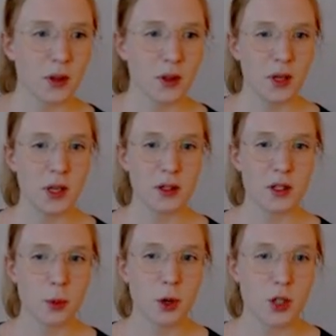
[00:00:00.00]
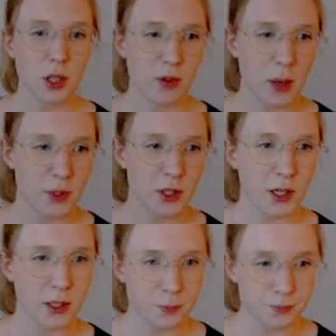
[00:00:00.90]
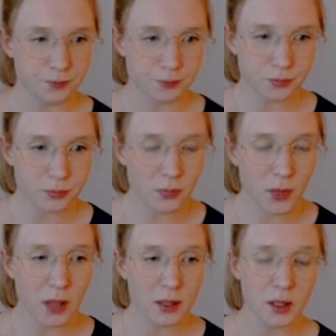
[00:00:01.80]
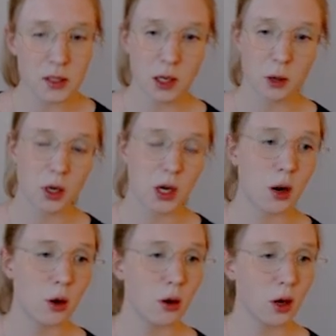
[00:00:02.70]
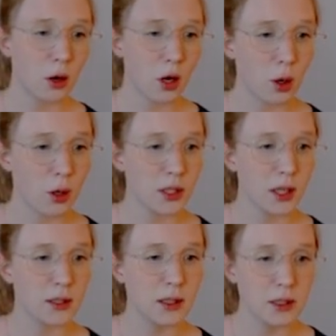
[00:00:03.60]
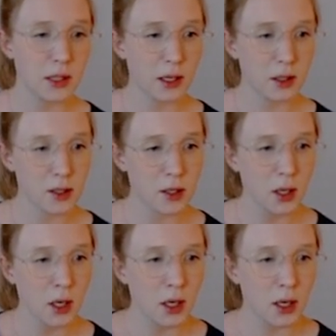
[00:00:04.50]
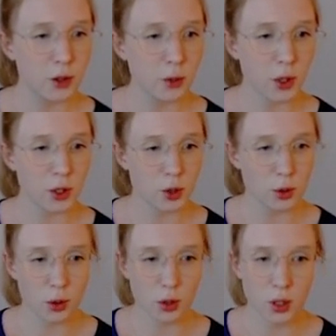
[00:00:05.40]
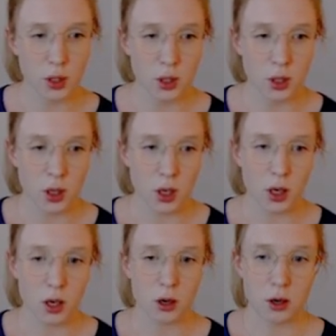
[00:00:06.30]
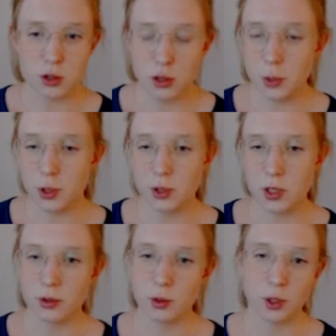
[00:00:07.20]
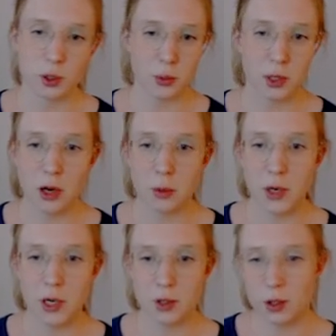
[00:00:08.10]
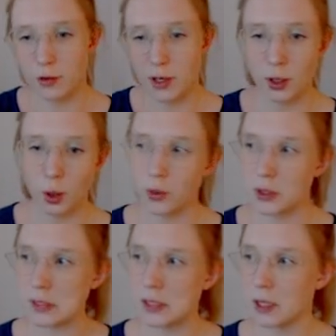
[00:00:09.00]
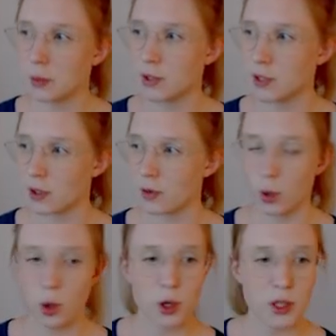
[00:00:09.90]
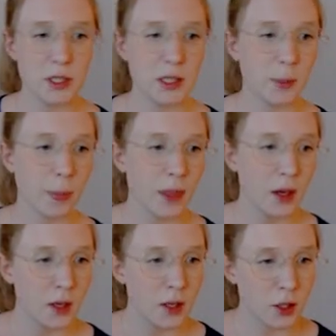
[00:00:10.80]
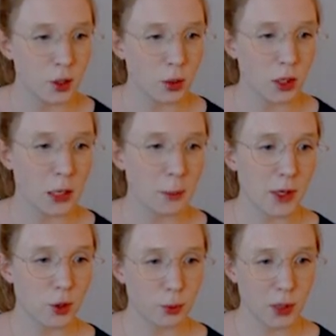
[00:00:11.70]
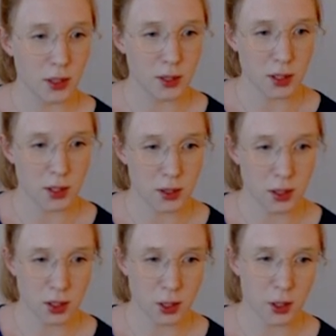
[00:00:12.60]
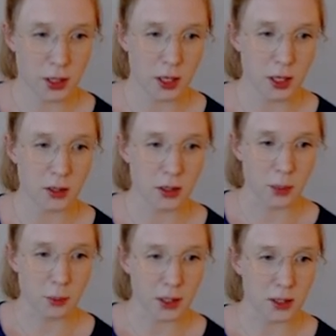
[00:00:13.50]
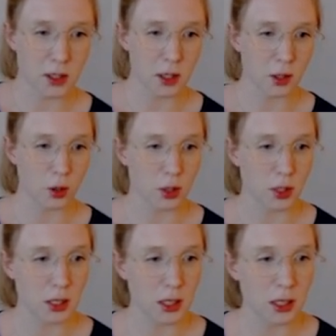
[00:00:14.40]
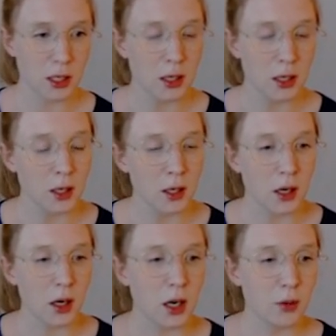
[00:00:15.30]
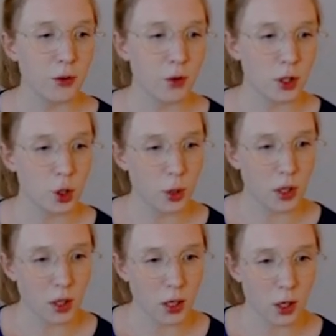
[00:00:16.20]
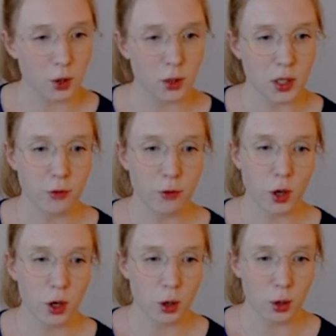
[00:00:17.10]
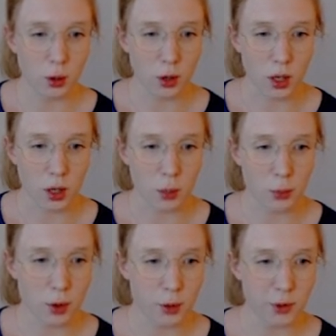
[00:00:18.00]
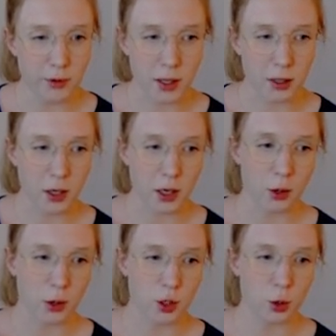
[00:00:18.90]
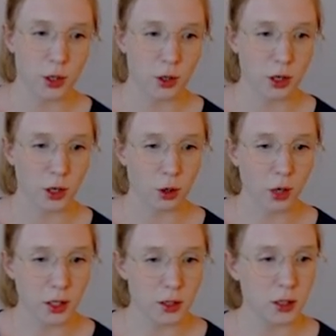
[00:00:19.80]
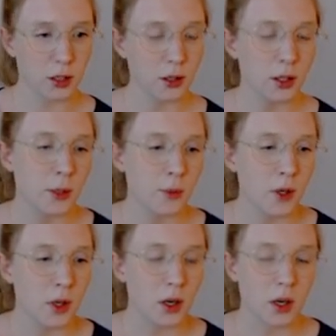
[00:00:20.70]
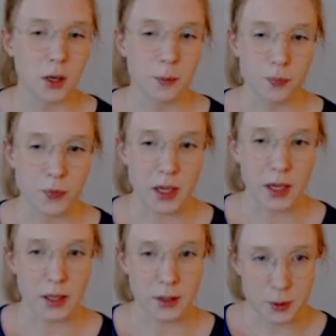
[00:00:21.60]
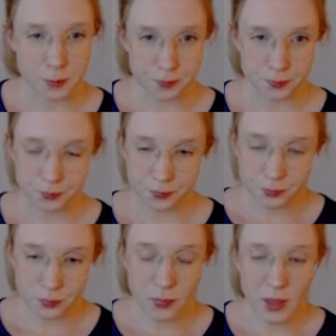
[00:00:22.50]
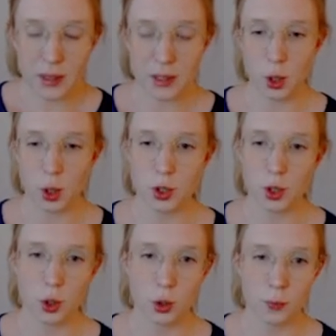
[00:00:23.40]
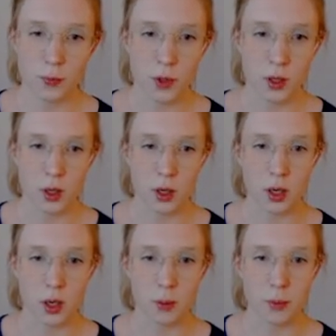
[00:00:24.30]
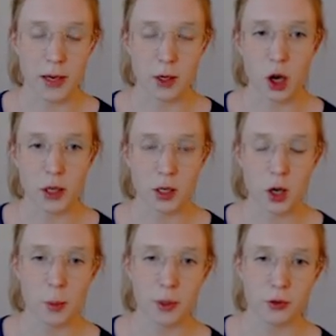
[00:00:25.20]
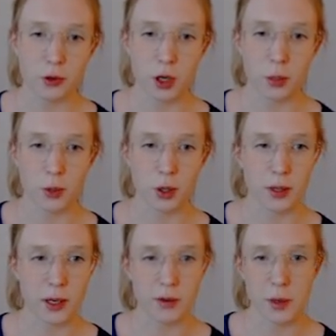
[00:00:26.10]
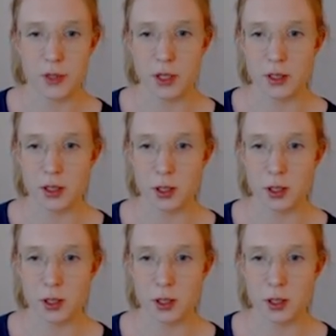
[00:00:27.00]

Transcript: here's the project website and here's our, our all our contact details if you want to uh, contribute if you want to be part of any of the teams of the core team shoot an email to pscsecurity at admeritia.de uh, we've got a Twitter account you can follow. Uh, both Vivek and I are on Twitter and on LinkedIn. Um, and there's also um, a co- the comment form on that website here you